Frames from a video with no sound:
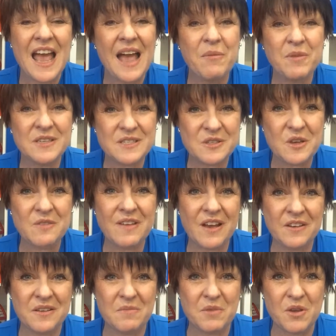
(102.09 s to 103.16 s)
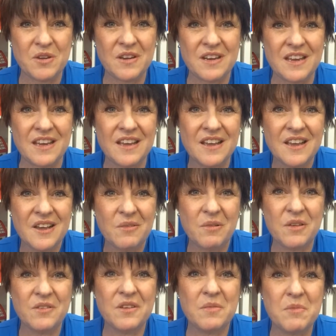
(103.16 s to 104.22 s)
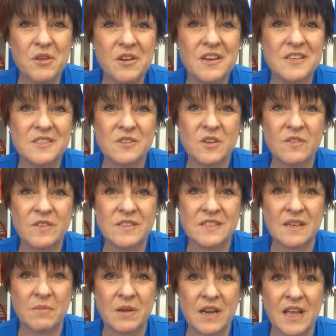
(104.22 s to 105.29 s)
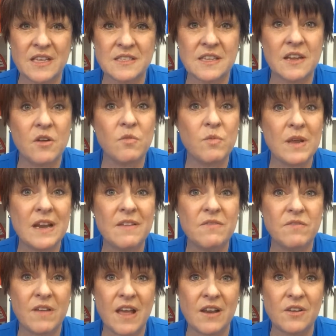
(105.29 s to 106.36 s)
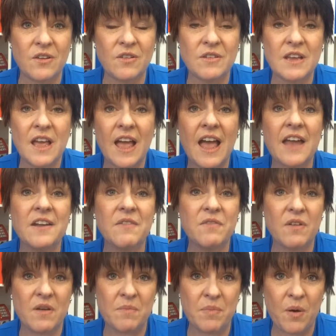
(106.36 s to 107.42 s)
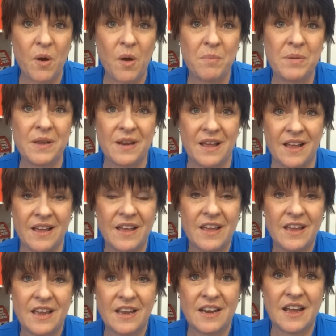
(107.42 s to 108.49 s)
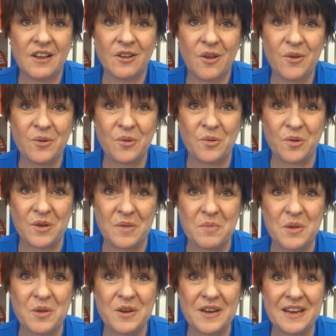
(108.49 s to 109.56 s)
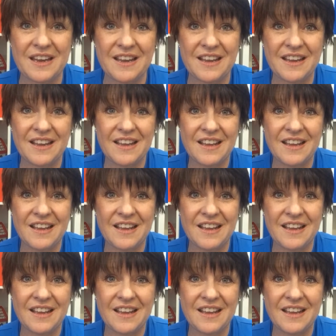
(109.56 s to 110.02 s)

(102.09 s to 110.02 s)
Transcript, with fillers: and we serve our community with community service seminars that are really valued and are very popular in our local community.